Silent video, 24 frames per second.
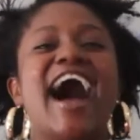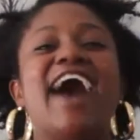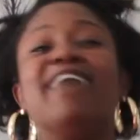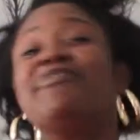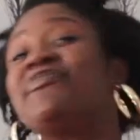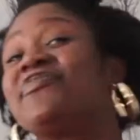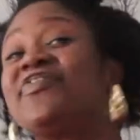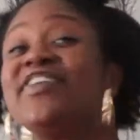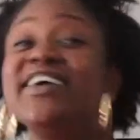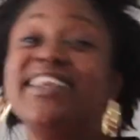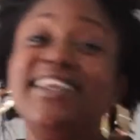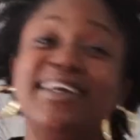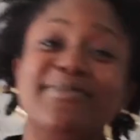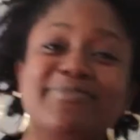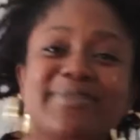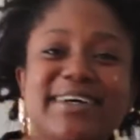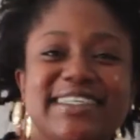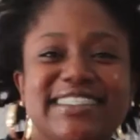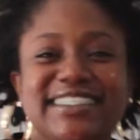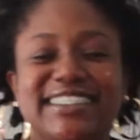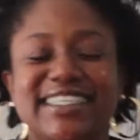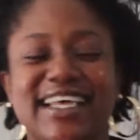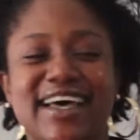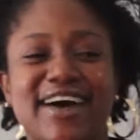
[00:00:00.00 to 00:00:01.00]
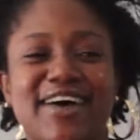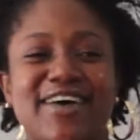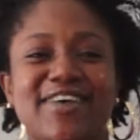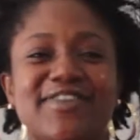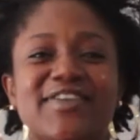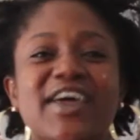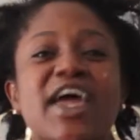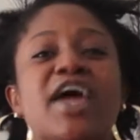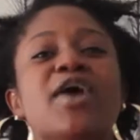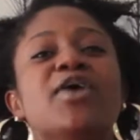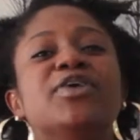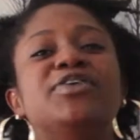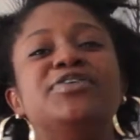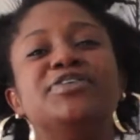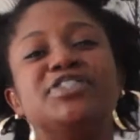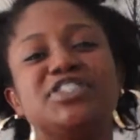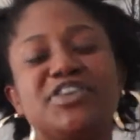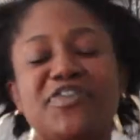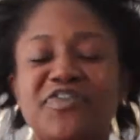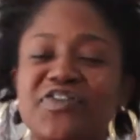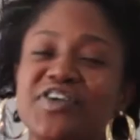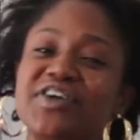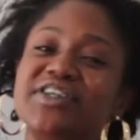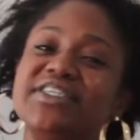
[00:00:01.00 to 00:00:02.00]
I'm feeling myself. You
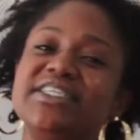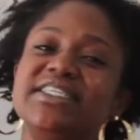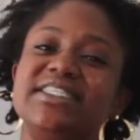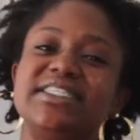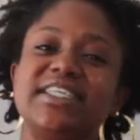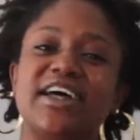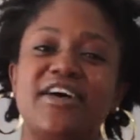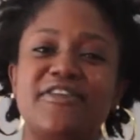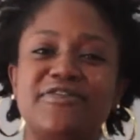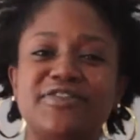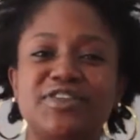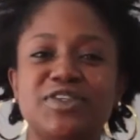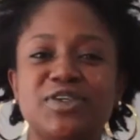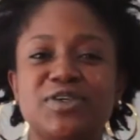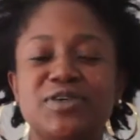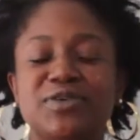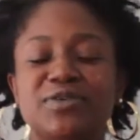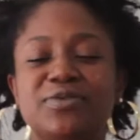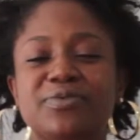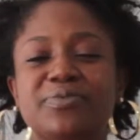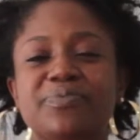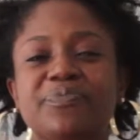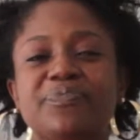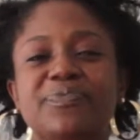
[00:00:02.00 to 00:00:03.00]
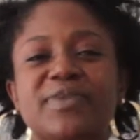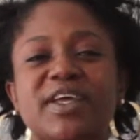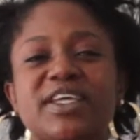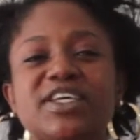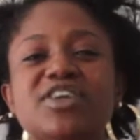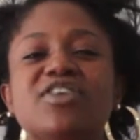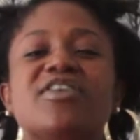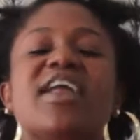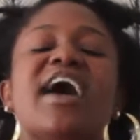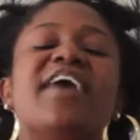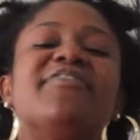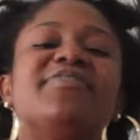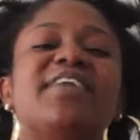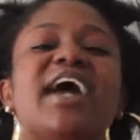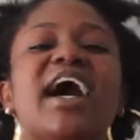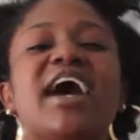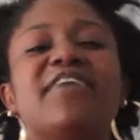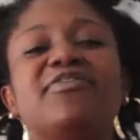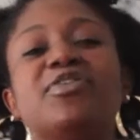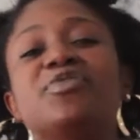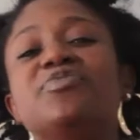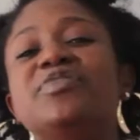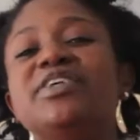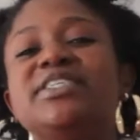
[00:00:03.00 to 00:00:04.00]
should feel yourself too. You don't have to
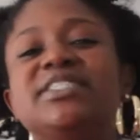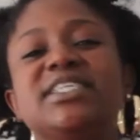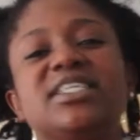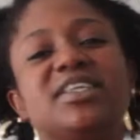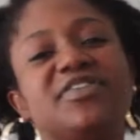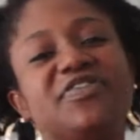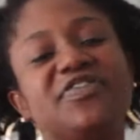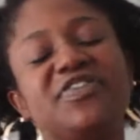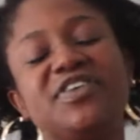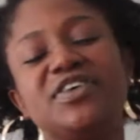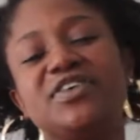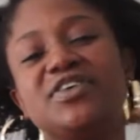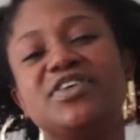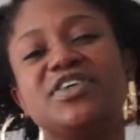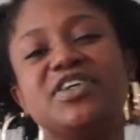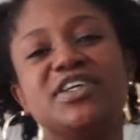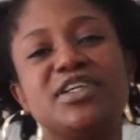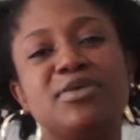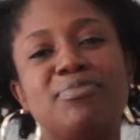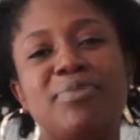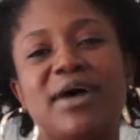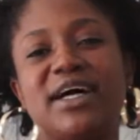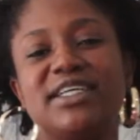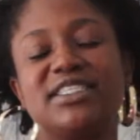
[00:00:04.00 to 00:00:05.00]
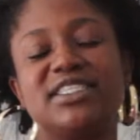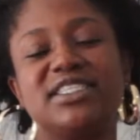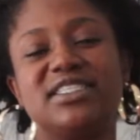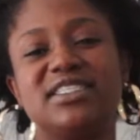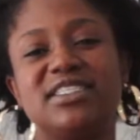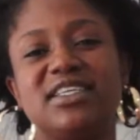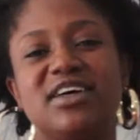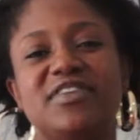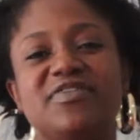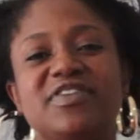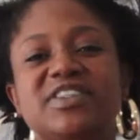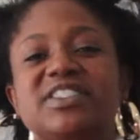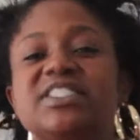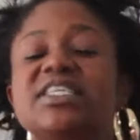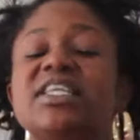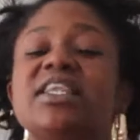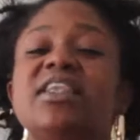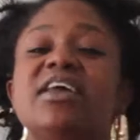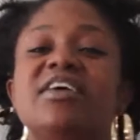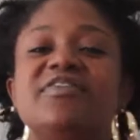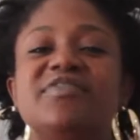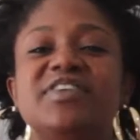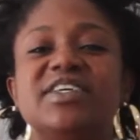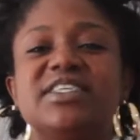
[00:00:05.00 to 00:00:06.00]
have a reason to feel good about yourself and to
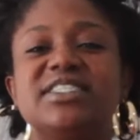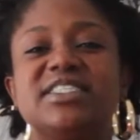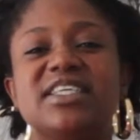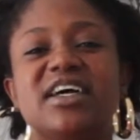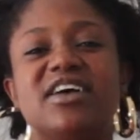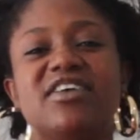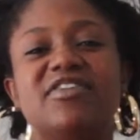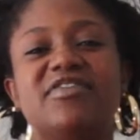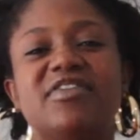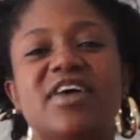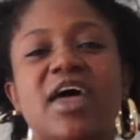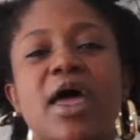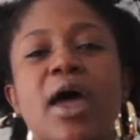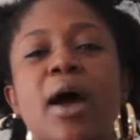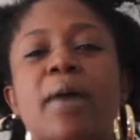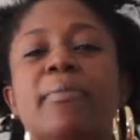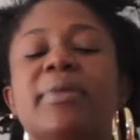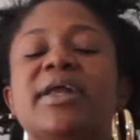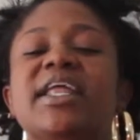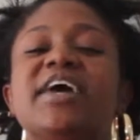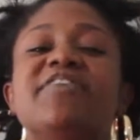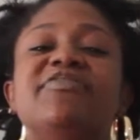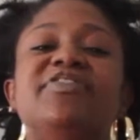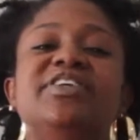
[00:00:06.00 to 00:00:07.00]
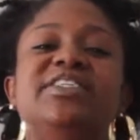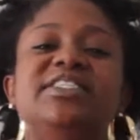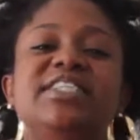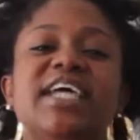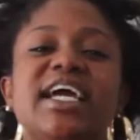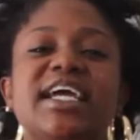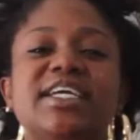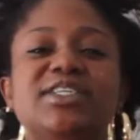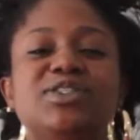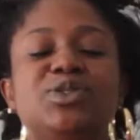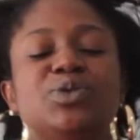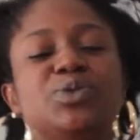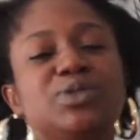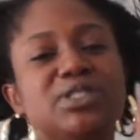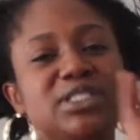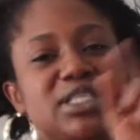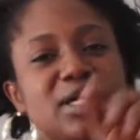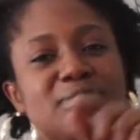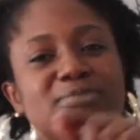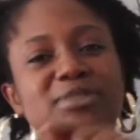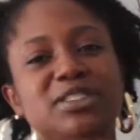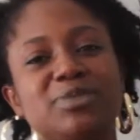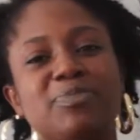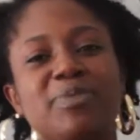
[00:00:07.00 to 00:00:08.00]
love yourself. But every day, do
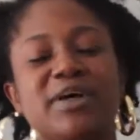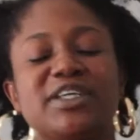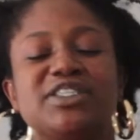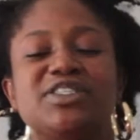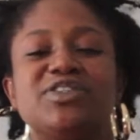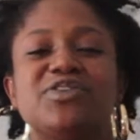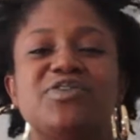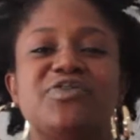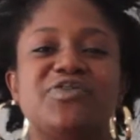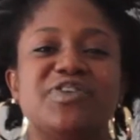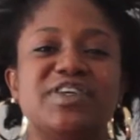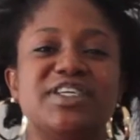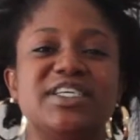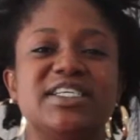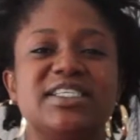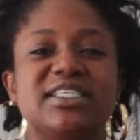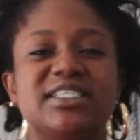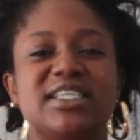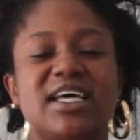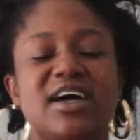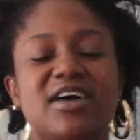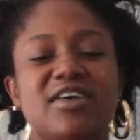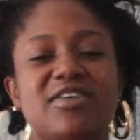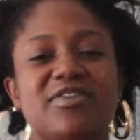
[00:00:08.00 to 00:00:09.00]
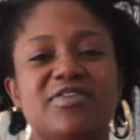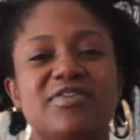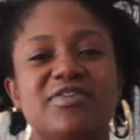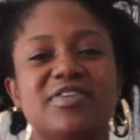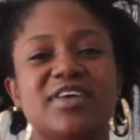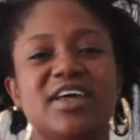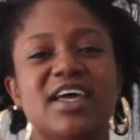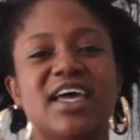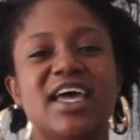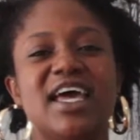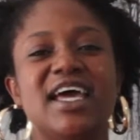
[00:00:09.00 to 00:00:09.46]
something special for yourself.